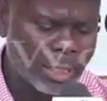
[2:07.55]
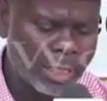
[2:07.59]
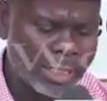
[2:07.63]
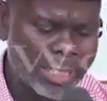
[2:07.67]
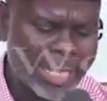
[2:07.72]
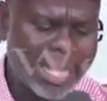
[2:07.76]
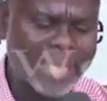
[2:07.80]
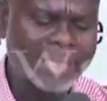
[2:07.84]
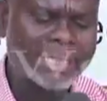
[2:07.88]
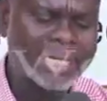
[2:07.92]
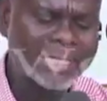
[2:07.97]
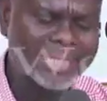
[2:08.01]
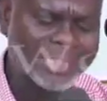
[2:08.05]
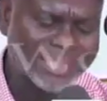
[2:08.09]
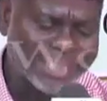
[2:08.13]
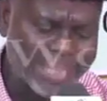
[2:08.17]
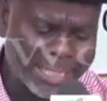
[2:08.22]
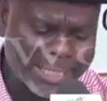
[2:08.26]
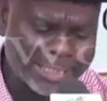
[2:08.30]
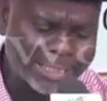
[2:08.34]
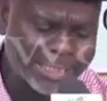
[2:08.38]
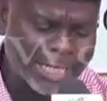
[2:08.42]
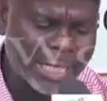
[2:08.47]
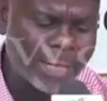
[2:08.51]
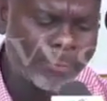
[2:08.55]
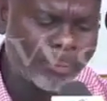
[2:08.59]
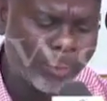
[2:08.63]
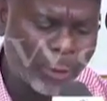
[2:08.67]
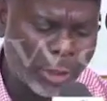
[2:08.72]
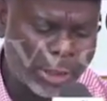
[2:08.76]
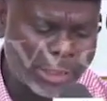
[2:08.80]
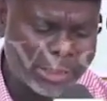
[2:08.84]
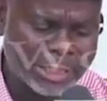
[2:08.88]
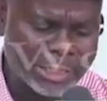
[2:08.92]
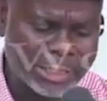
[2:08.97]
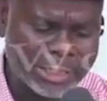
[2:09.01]
that a seasoned
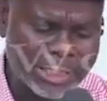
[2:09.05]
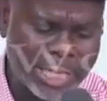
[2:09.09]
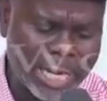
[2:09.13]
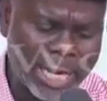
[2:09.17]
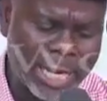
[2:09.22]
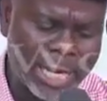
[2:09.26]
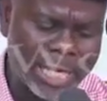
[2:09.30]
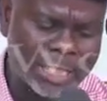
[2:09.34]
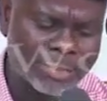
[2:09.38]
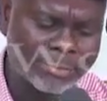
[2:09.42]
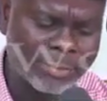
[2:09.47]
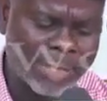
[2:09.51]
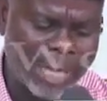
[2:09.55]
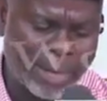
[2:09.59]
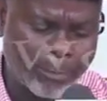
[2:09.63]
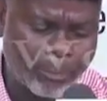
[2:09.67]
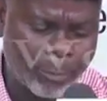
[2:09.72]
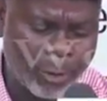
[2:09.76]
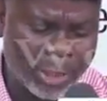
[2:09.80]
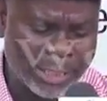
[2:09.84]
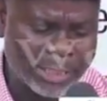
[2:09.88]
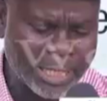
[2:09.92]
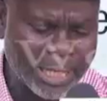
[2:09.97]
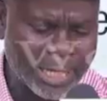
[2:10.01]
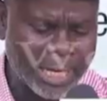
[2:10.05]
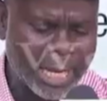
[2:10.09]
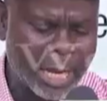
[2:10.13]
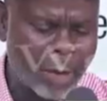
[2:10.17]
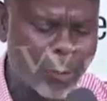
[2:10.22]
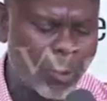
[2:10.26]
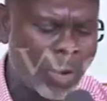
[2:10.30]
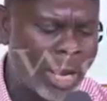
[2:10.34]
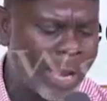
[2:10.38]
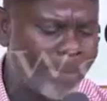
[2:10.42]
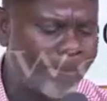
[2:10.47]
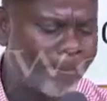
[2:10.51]
politician has been appointed that
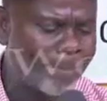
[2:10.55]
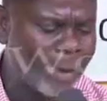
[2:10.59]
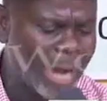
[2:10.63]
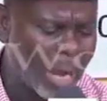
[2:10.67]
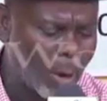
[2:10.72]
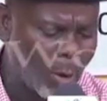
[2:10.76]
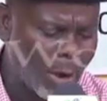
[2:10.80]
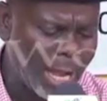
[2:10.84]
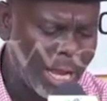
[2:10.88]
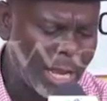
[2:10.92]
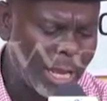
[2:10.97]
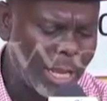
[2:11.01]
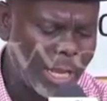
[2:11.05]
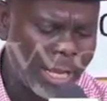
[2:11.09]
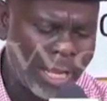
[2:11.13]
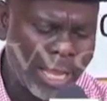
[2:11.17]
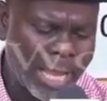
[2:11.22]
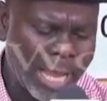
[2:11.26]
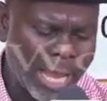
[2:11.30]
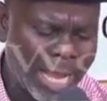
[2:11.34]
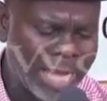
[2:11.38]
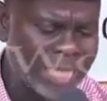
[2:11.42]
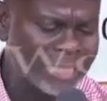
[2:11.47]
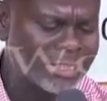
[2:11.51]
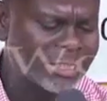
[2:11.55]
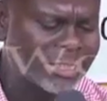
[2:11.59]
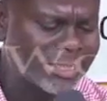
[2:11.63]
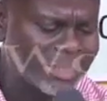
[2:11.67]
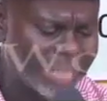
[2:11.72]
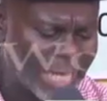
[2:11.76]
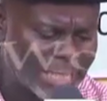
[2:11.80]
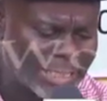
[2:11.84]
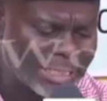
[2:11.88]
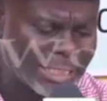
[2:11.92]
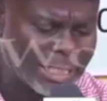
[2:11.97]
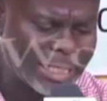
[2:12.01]
will empower and
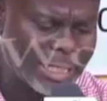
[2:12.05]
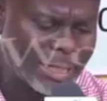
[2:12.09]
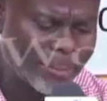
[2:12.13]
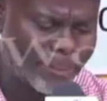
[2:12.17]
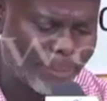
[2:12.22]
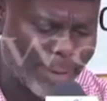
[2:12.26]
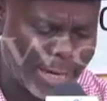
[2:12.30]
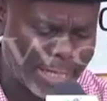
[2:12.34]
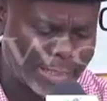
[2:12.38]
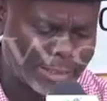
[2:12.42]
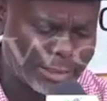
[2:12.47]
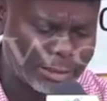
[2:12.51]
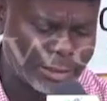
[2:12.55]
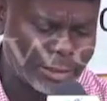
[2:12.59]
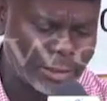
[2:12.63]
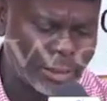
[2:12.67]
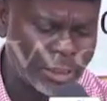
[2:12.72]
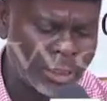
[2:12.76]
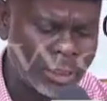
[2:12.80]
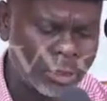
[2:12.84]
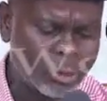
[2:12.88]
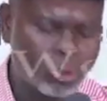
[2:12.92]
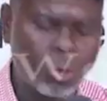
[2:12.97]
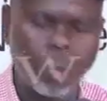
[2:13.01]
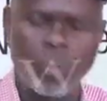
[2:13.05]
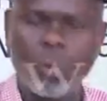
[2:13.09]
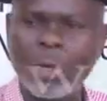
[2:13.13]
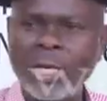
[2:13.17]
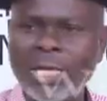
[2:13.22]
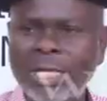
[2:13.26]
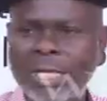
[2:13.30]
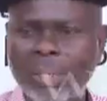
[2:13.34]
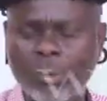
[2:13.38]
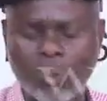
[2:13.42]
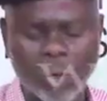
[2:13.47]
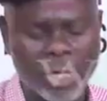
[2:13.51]
strengthen the party to
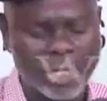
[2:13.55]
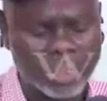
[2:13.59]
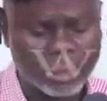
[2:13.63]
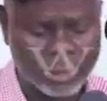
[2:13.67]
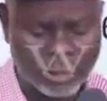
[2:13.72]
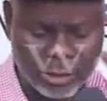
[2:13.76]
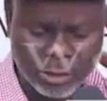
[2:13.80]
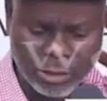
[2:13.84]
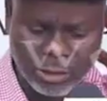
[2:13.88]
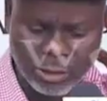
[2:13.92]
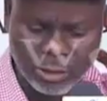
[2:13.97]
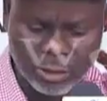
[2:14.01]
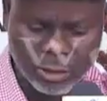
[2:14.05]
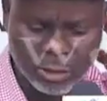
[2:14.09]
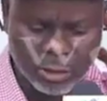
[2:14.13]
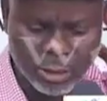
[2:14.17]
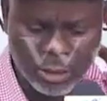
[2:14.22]
winning ways.